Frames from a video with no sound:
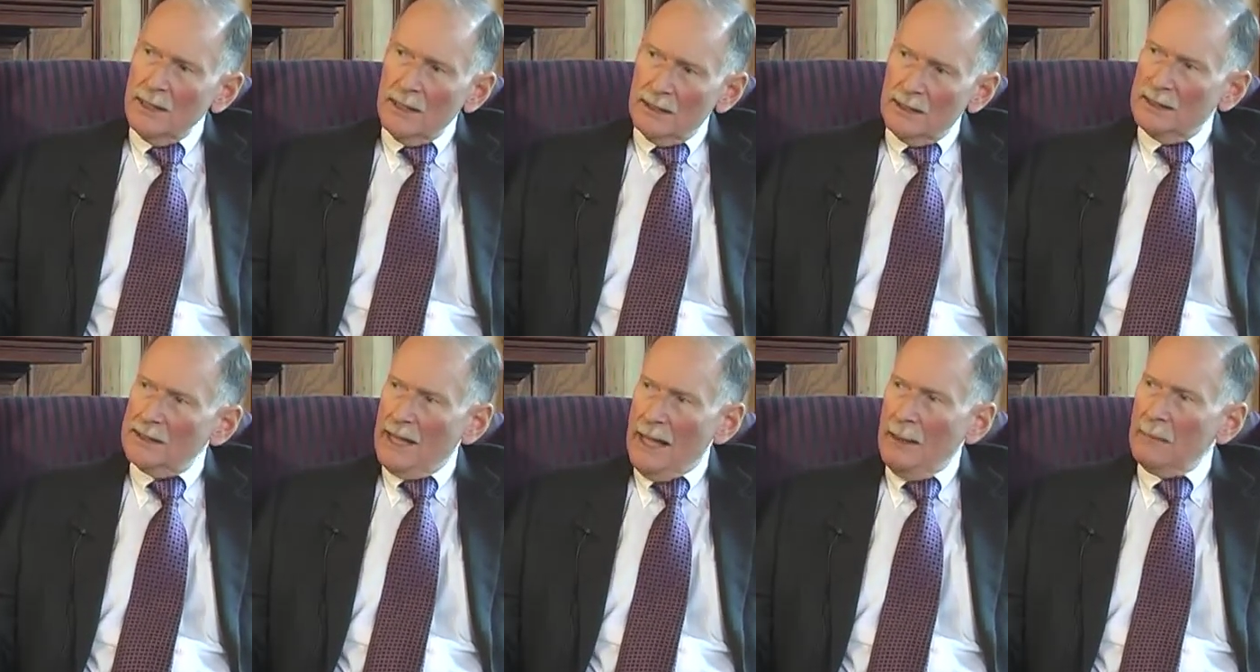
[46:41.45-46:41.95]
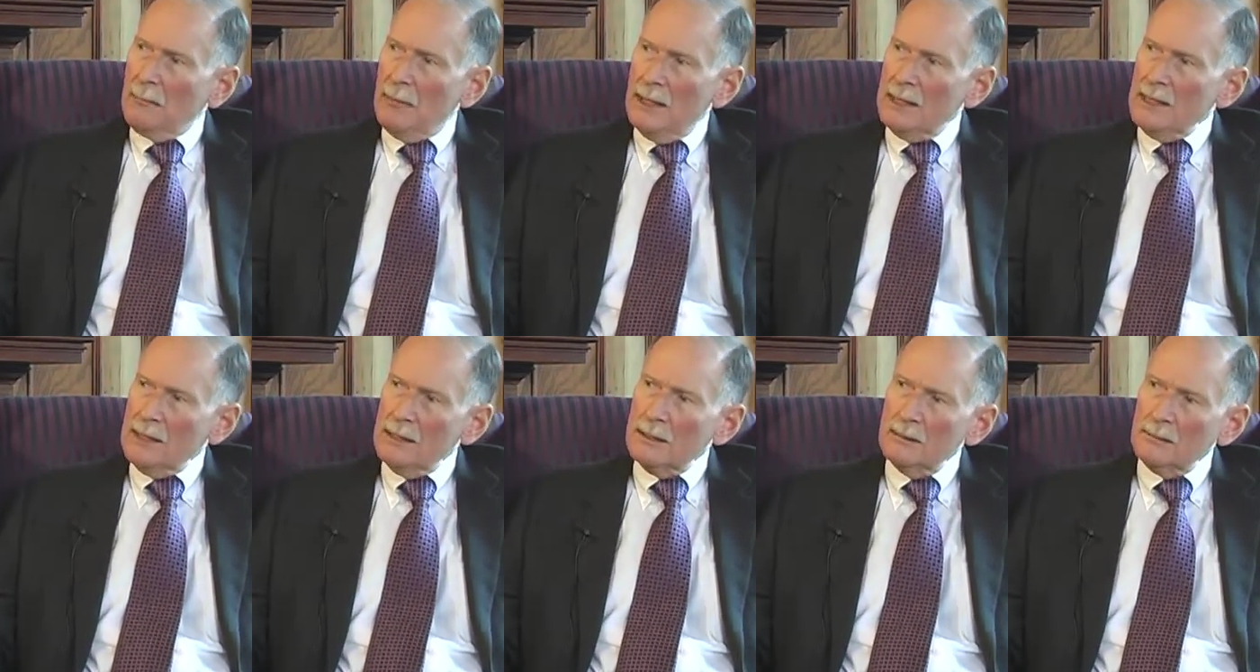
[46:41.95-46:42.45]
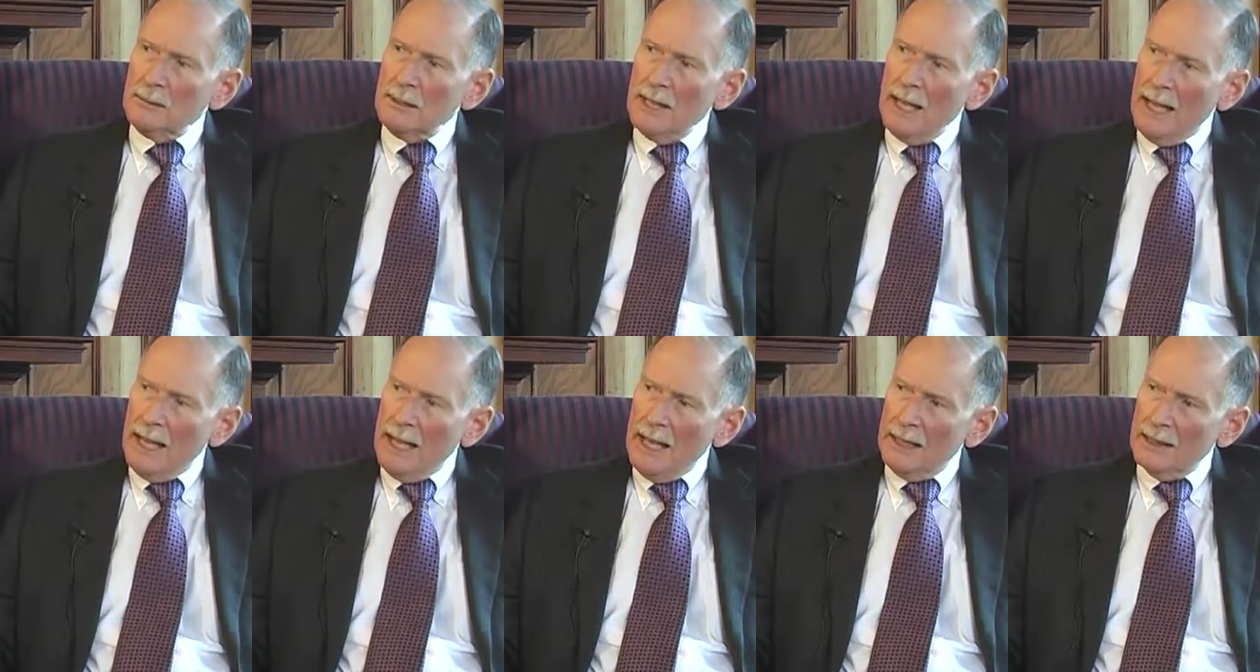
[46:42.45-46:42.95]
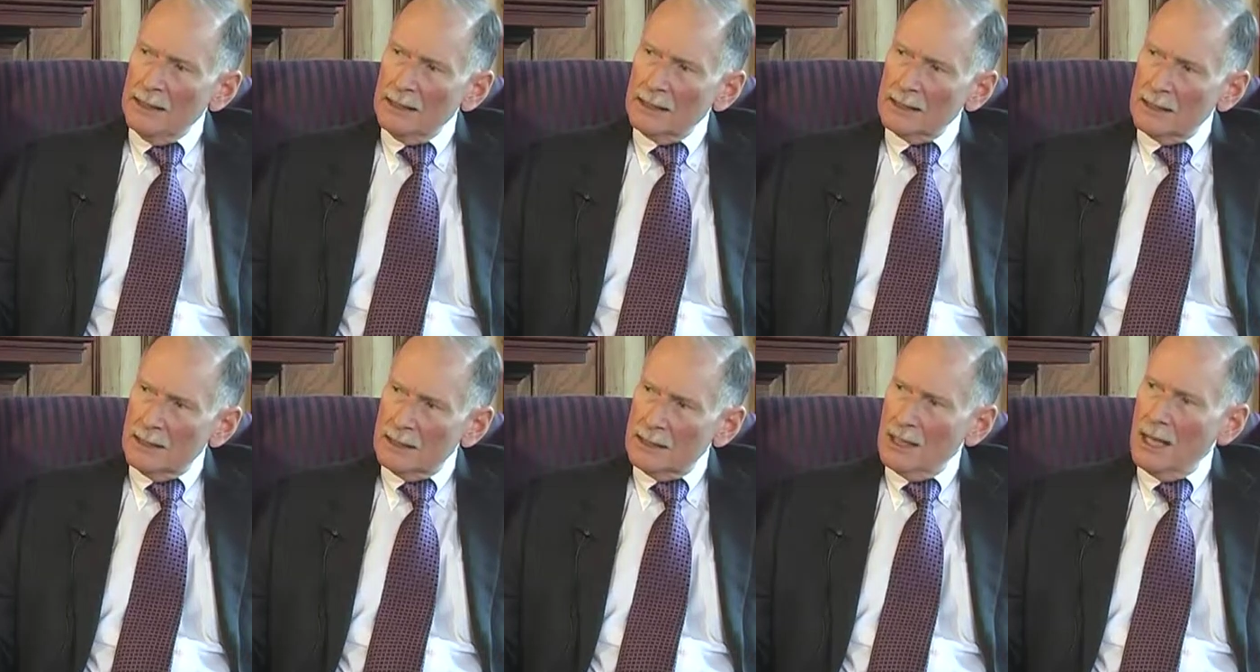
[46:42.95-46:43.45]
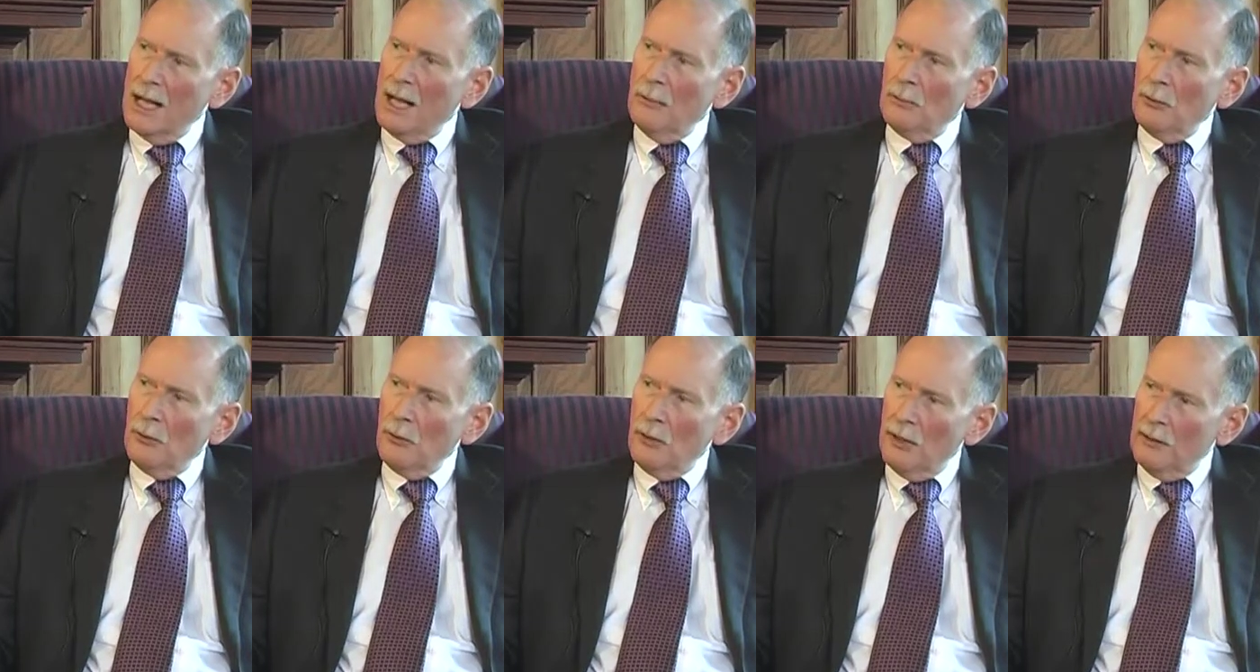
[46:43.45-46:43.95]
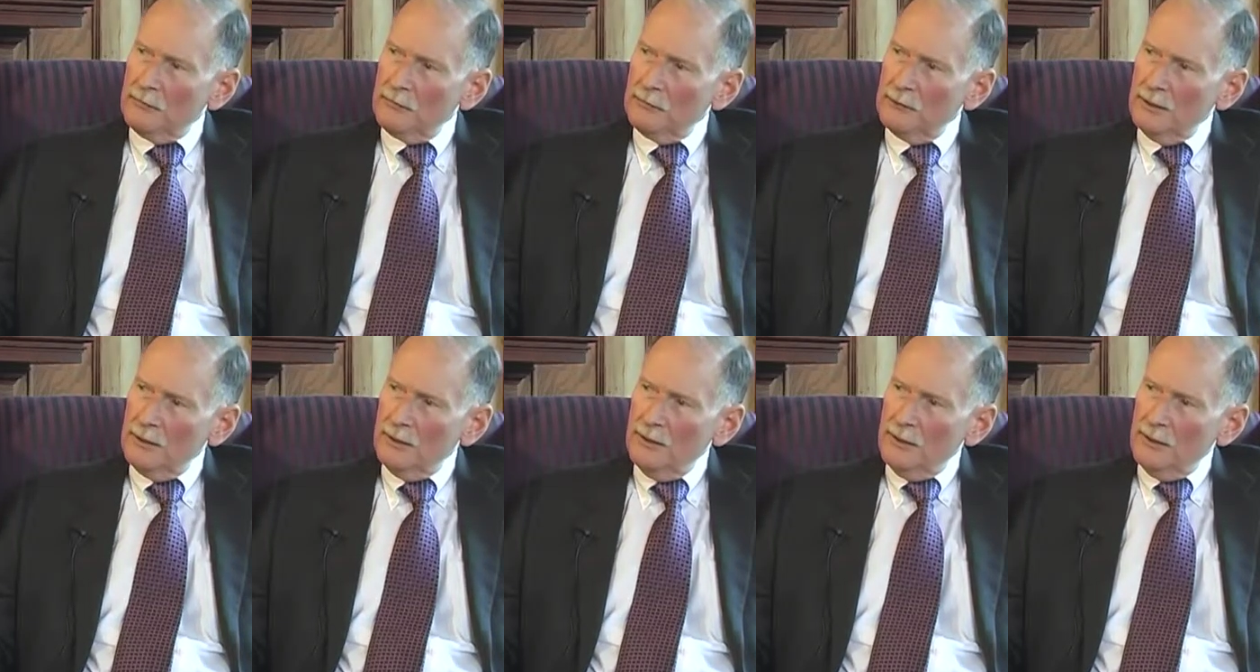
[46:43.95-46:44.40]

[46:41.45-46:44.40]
that money could be added to top off